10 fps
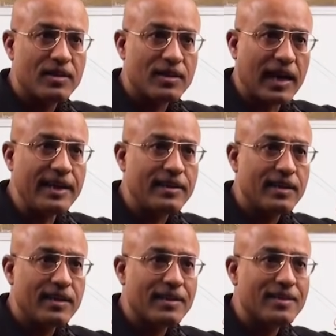right,
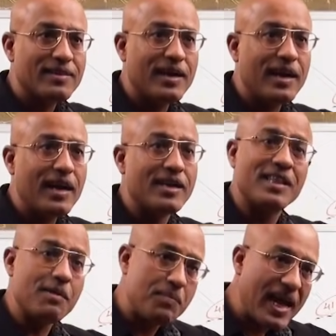they,
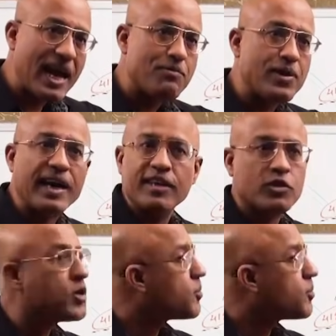they may have virus,